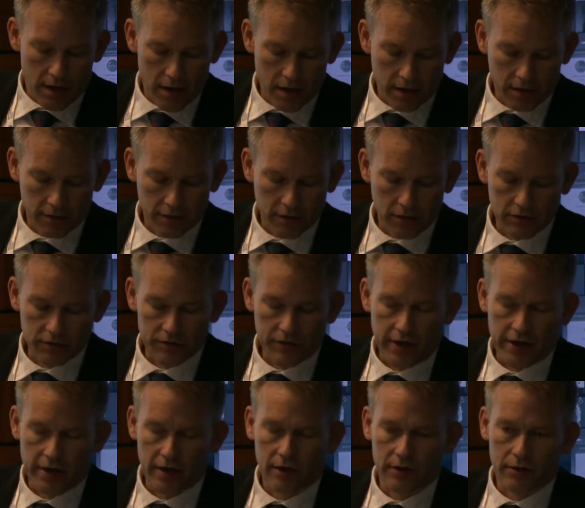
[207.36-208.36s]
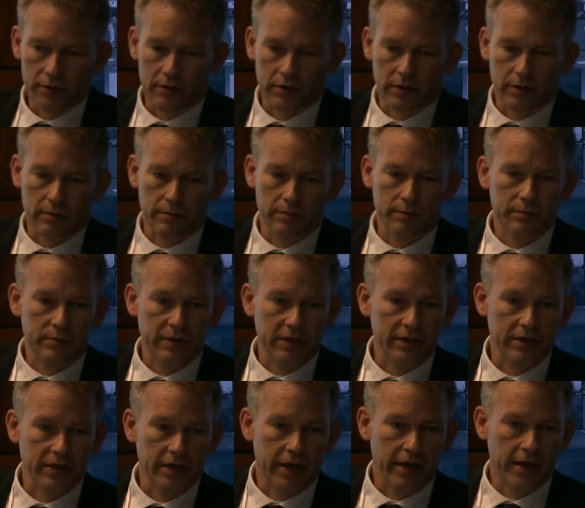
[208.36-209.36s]
non-drug-eluting
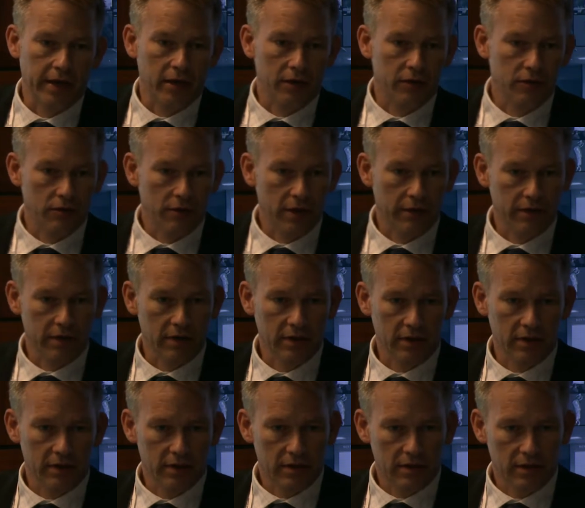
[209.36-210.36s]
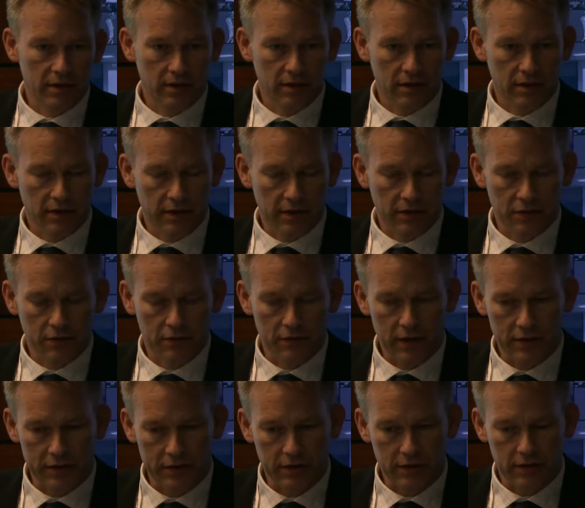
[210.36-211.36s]
PTA, you have the
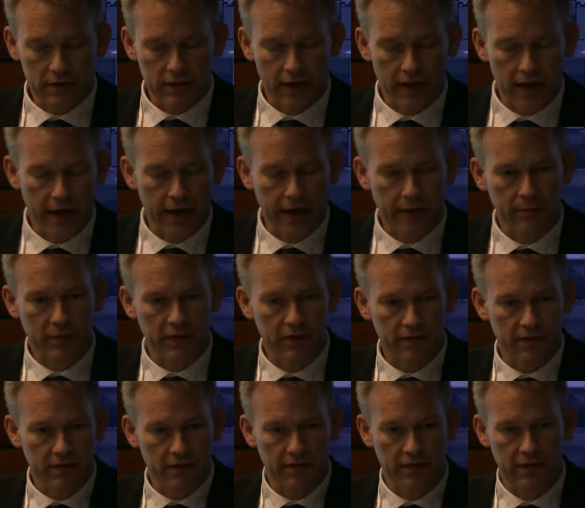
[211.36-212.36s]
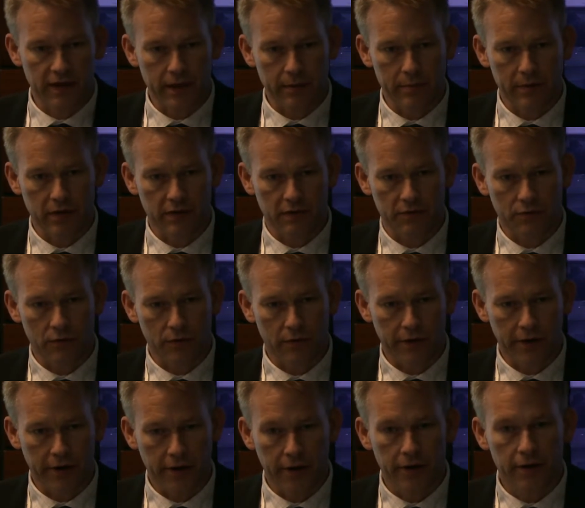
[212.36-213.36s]
insufflation time is the same as for
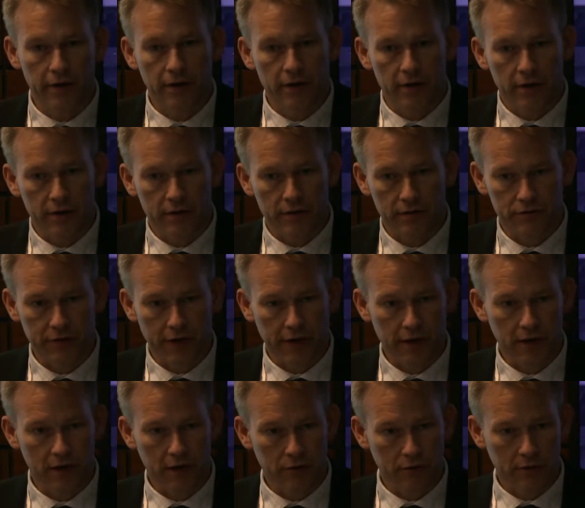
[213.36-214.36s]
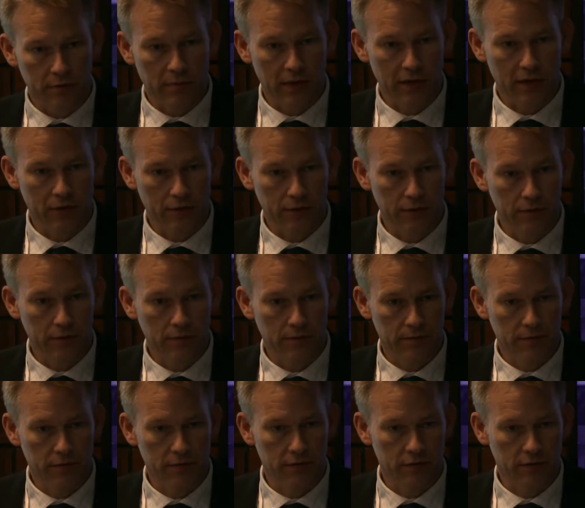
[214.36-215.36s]
a drug-eluting balloon,
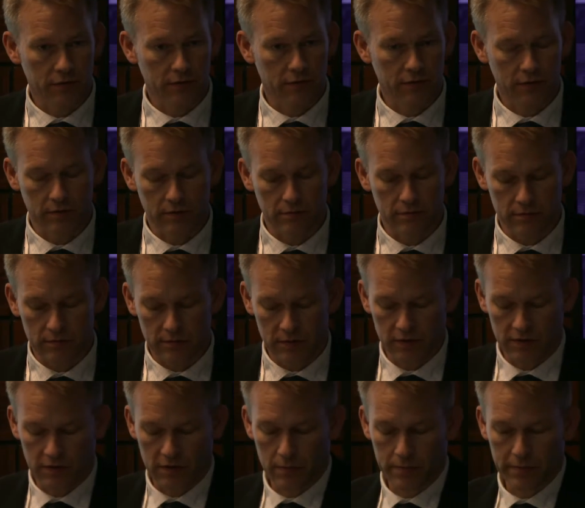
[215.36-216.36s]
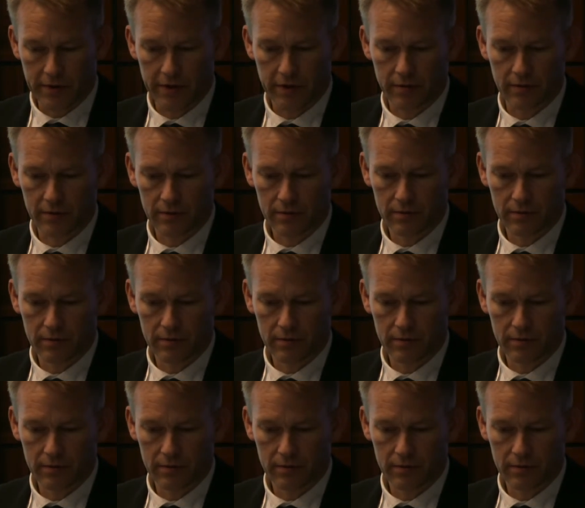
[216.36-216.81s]
so it's comparable.